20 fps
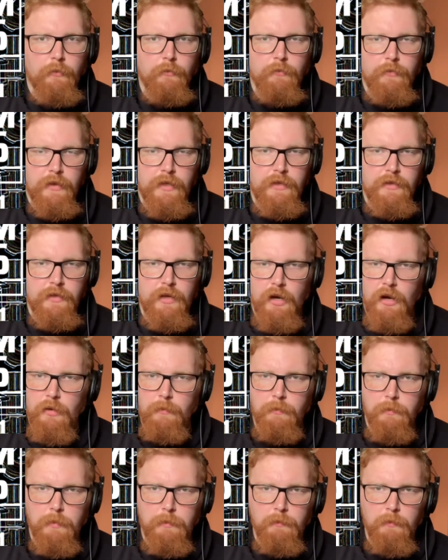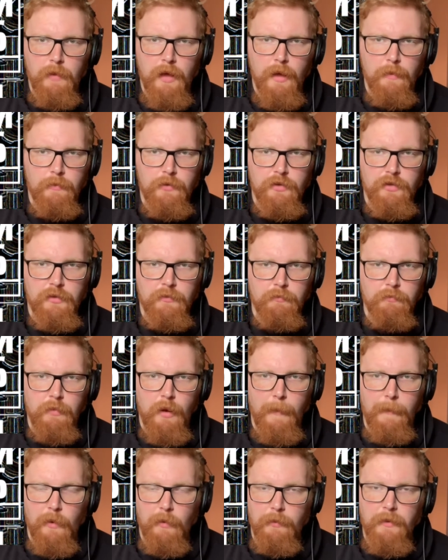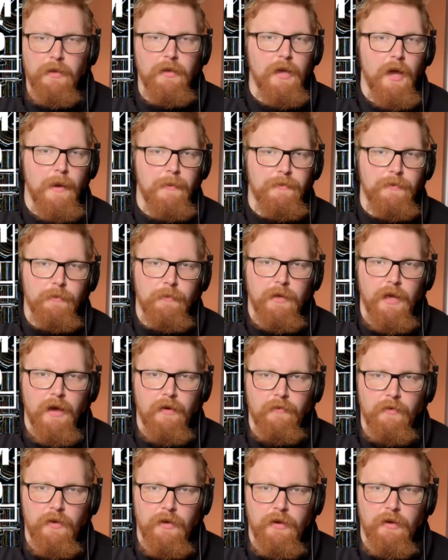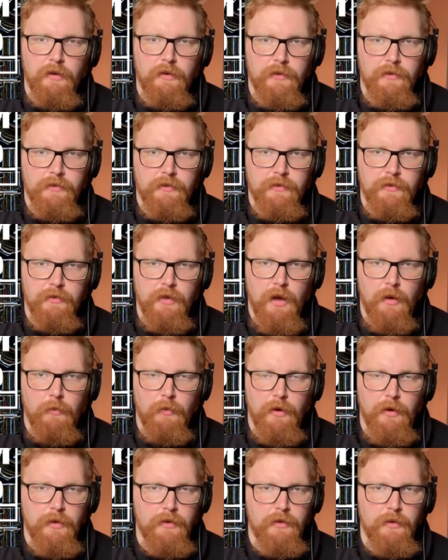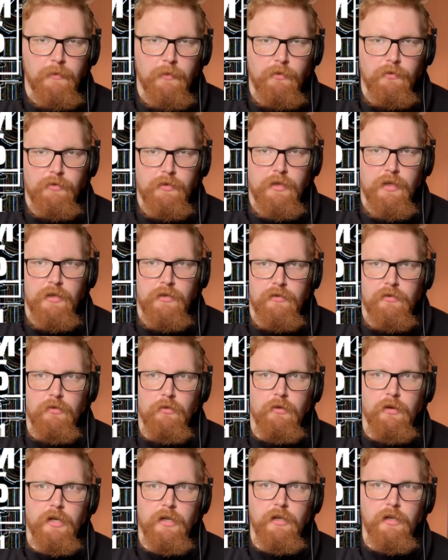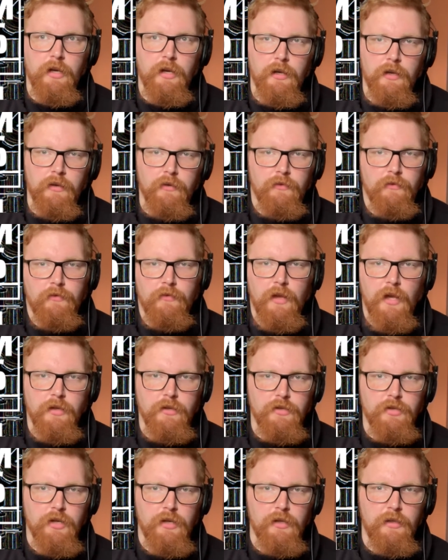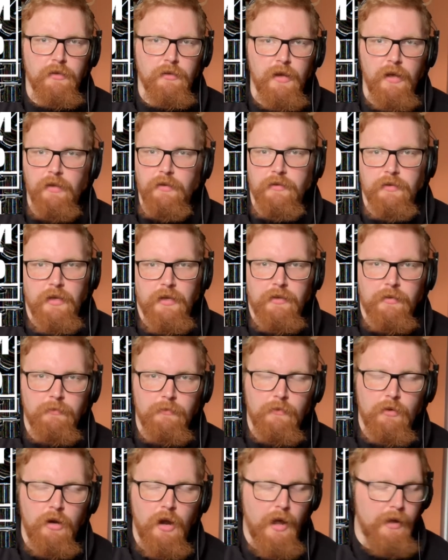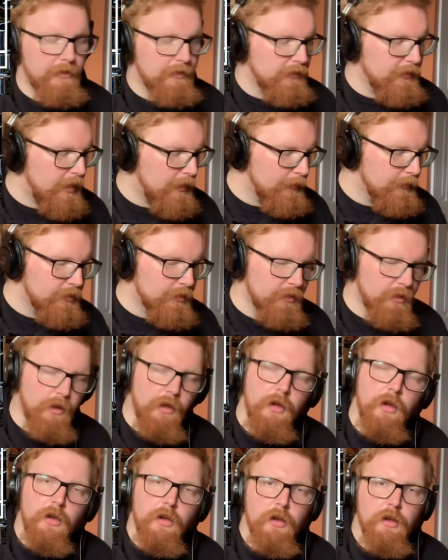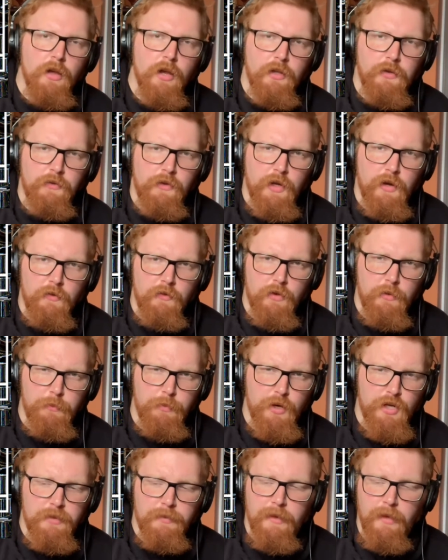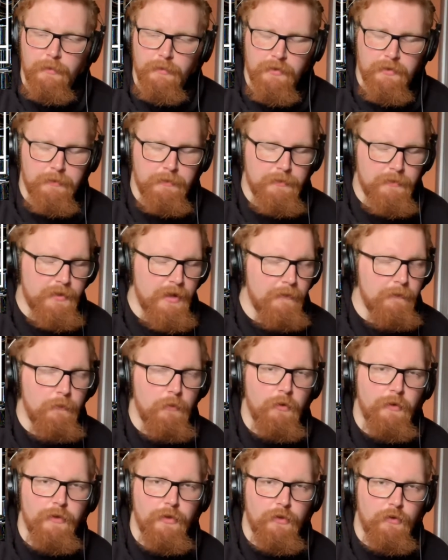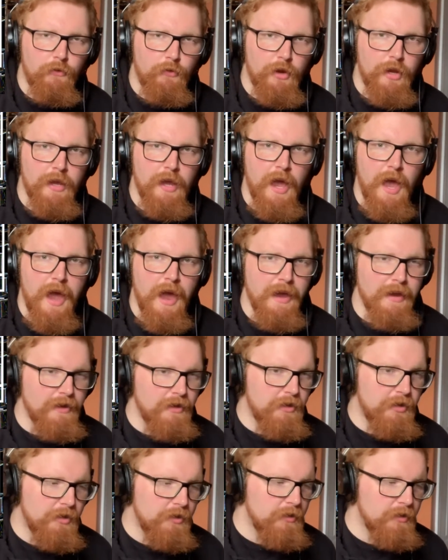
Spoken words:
these are Emerson Bumblebee caps that we have in here because I wanted the most historic kind of SG. Now it's got some cracks and damages. Let's look over to the bridge pickup. So 7.38.